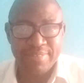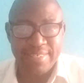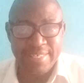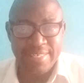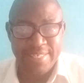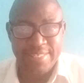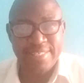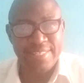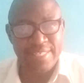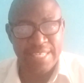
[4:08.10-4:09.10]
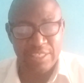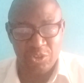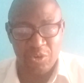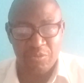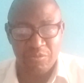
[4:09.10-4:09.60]
in
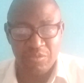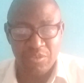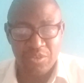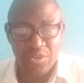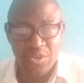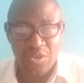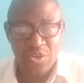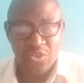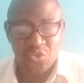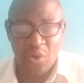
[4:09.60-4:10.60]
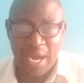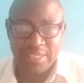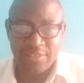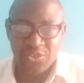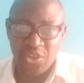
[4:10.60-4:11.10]
nature. So
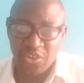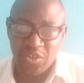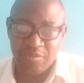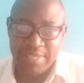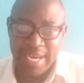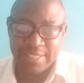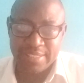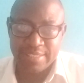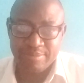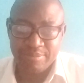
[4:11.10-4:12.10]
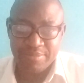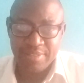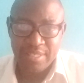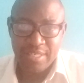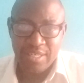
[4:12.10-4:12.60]
as a result of that,
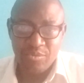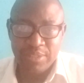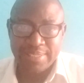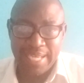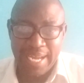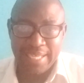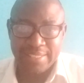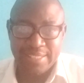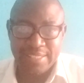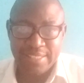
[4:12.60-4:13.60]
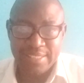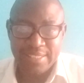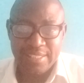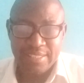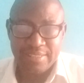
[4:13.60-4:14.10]
we tagged
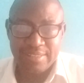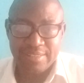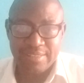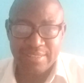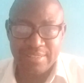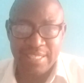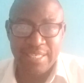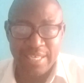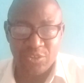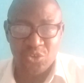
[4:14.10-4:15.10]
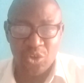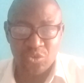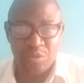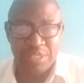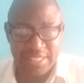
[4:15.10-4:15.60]
the nature
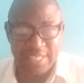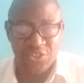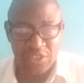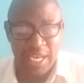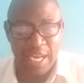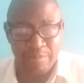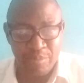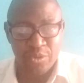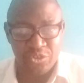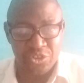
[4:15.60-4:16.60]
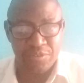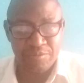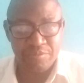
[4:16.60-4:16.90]
to be traditional approach.